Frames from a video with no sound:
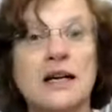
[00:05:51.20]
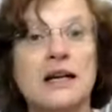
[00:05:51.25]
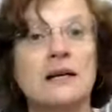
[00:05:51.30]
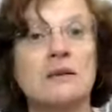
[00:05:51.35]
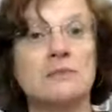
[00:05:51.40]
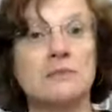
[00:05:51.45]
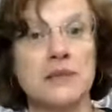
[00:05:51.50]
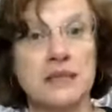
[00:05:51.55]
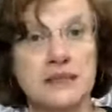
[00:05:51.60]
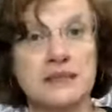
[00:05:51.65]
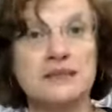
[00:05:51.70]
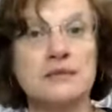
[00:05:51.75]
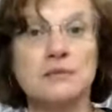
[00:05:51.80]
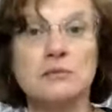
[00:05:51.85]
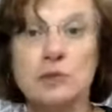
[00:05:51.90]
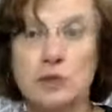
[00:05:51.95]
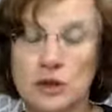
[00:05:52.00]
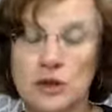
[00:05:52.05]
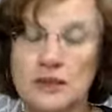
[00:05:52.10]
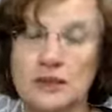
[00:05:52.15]
But it's
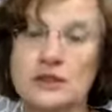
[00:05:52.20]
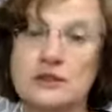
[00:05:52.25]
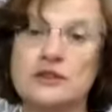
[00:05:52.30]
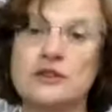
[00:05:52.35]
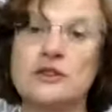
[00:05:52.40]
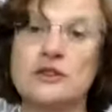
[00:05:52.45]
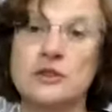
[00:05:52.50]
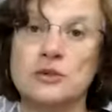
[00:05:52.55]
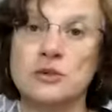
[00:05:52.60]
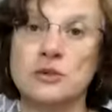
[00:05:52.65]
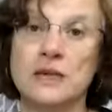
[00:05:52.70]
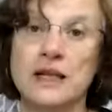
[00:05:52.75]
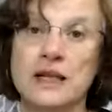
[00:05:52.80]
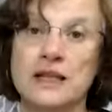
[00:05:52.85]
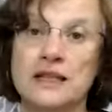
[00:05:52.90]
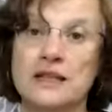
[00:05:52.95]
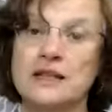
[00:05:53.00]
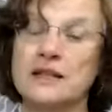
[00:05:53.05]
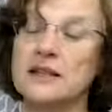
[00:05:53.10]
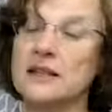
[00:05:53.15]
important
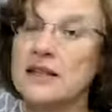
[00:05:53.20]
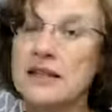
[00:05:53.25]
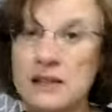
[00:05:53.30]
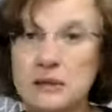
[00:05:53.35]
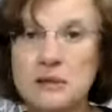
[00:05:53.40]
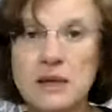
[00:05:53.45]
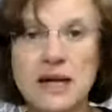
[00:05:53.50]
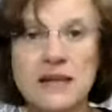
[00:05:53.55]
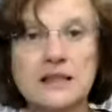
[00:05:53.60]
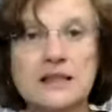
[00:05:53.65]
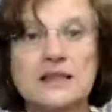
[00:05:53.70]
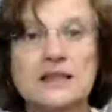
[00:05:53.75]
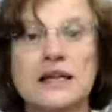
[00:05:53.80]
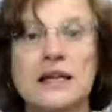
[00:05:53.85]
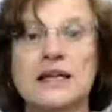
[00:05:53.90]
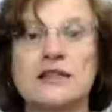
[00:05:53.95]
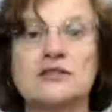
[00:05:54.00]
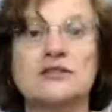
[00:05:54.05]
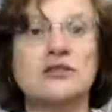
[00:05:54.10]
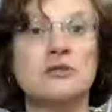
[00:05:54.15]
to think about it
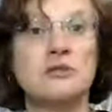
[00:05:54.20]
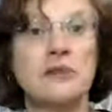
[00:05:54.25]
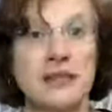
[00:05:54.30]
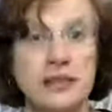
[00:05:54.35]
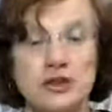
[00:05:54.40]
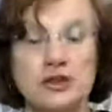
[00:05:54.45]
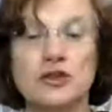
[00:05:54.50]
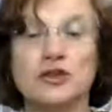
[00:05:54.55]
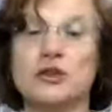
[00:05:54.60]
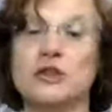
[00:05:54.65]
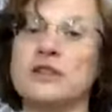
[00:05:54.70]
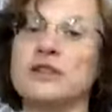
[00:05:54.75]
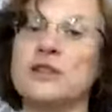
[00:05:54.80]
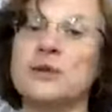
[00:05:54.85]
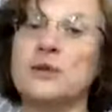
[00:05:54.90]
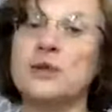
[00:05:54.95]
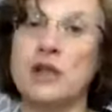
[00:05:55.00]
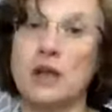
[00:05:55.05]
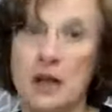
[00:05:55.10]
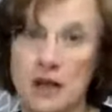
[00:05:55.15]
and to make sure that
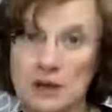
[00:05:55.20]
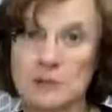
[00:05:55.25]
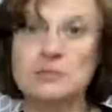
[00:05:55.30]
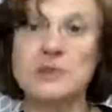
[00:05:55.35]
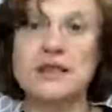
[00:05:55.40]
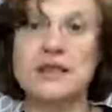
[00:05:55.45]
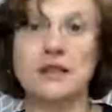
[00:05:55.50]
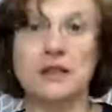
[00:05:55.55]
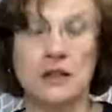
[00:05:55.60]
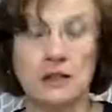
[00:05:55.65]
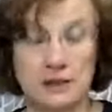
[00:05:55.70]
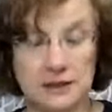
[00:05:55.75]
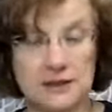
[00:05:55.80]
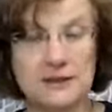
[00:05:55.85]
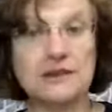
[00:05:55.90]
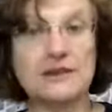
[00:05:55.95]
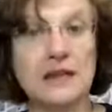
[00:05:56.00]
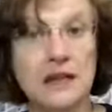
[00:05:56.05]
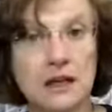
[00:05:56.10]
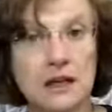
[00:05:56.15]
we are being
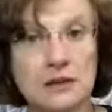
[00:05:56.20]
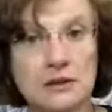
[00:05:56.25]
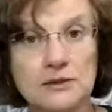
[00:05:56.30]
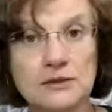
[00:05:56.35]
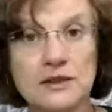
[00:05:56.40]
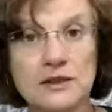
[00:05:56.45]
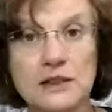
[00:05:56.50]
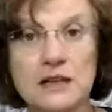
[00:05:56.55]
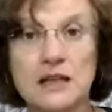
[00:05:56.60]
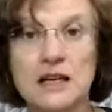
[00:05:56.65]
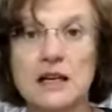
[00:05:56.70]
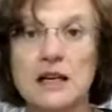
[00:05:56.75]
ourselves